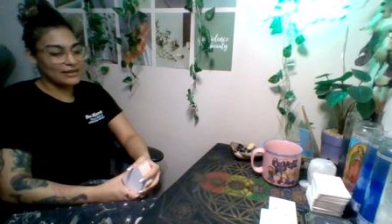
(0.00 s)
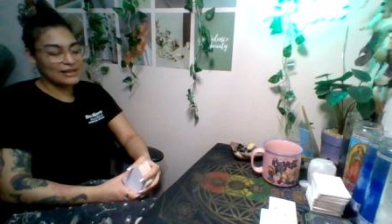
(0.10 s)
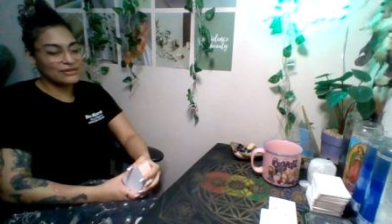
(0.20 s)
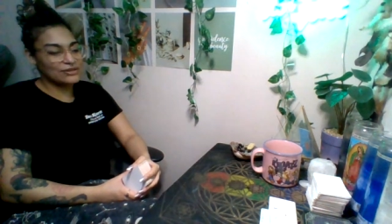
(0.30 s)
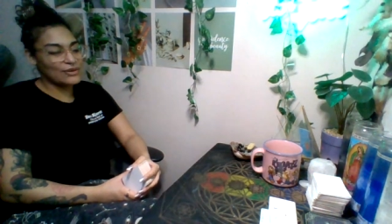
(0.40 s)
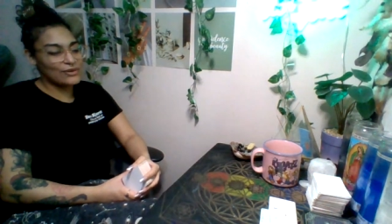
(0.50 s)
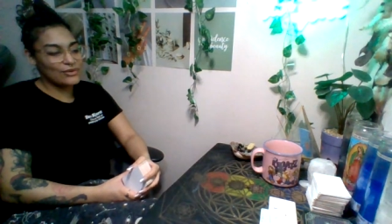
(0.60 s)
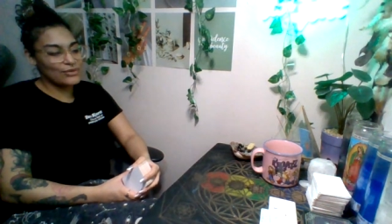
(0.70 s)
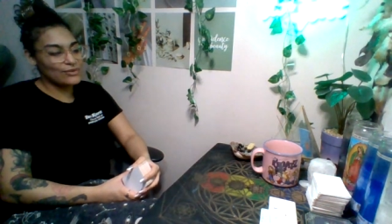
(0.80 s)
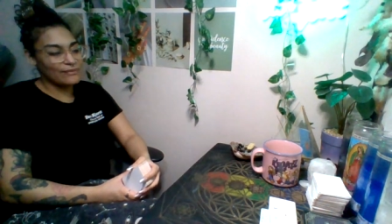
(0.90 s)
That's
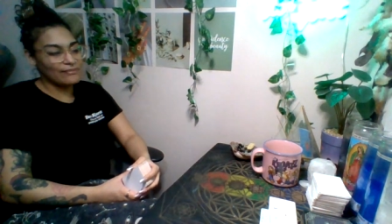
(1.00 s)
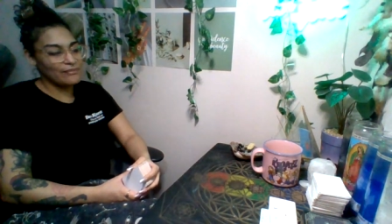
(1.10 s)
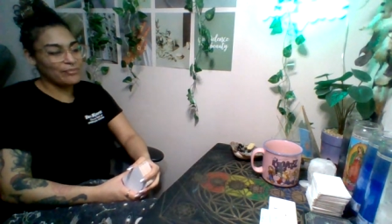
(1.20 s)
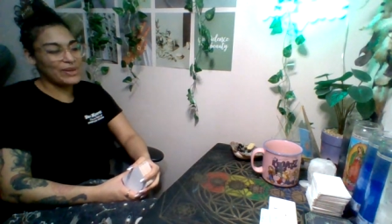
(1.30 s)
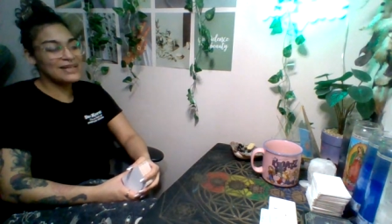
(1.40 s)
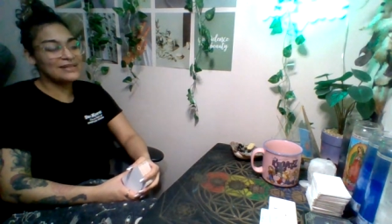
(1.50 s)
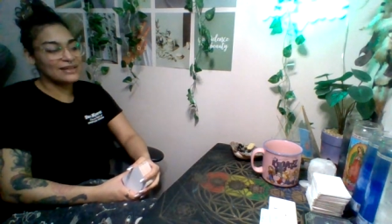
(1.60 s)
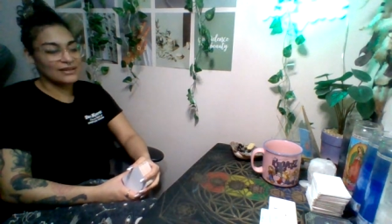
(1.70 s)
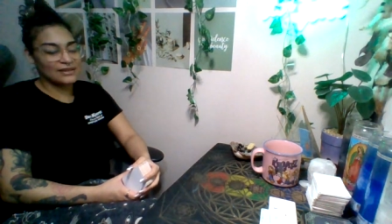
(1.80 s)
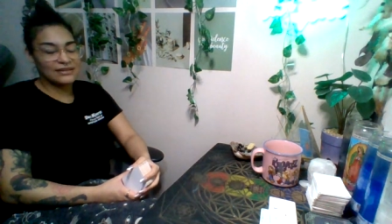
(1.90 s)
so
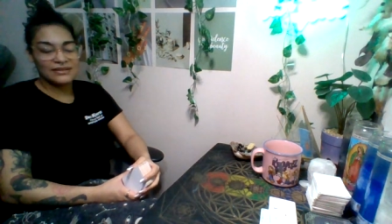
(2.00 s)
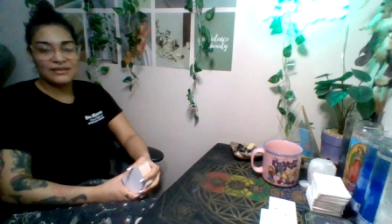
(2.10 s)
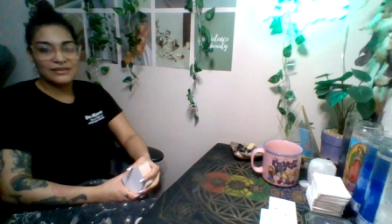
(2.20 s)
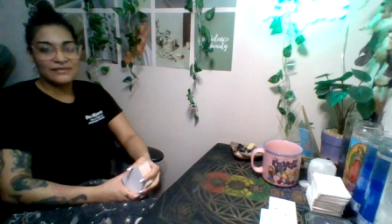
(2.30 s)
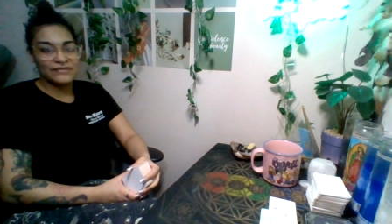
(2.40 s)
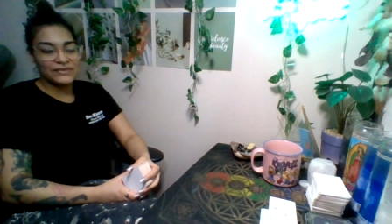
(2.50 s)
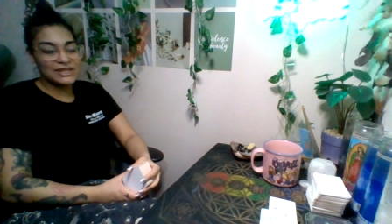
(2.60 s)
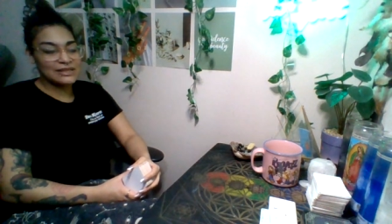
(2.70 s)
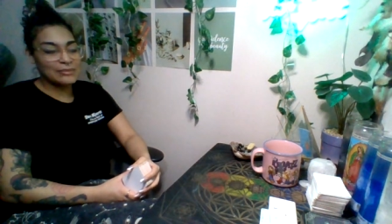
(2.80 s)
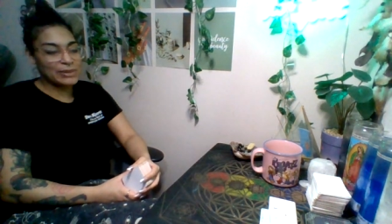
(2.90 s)
basic.
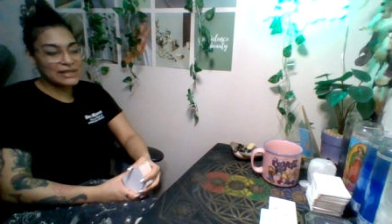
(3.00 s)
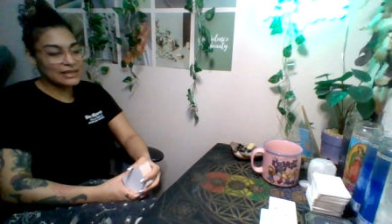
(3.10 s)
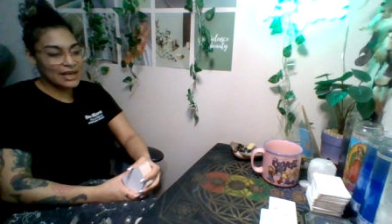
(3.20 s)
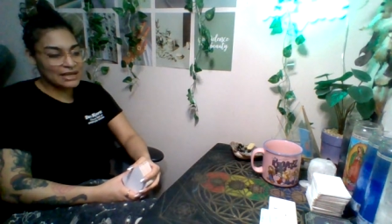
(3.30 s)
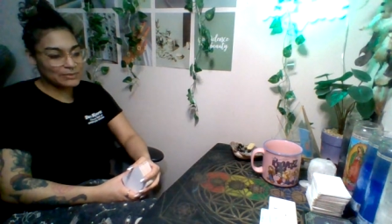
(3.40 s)
This is a basic ass